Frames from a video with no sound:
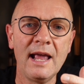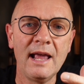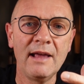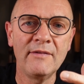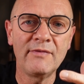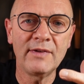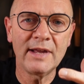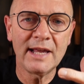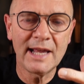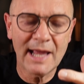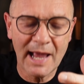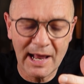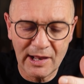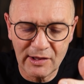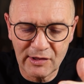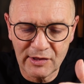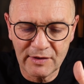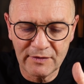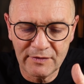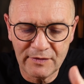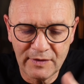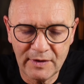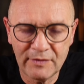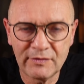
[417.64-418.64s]
If it gets
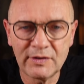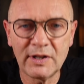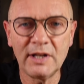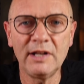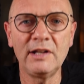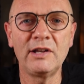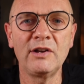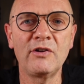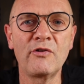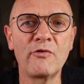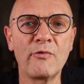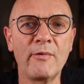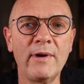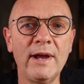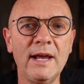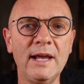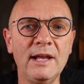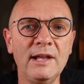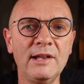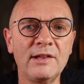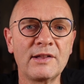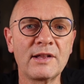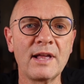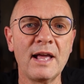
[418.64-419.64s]
to 50
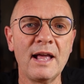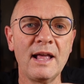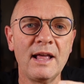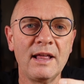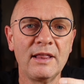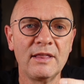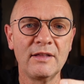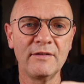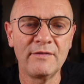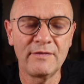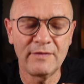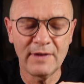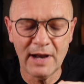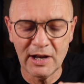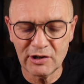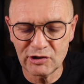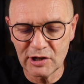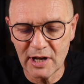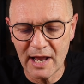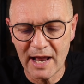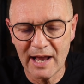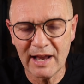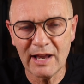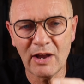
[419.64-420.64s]
degrees, the
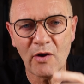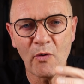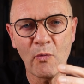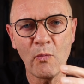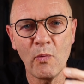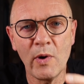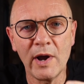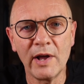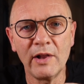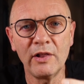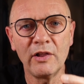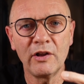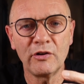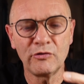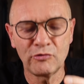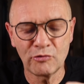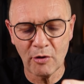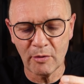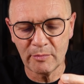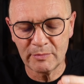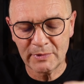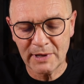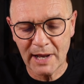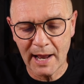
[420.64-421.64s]
flashlight will
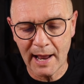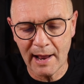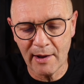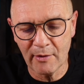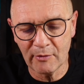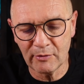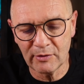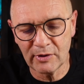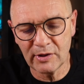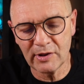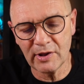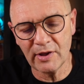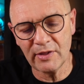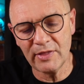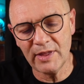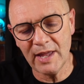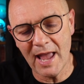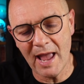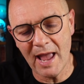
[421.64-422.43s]
drop down. So the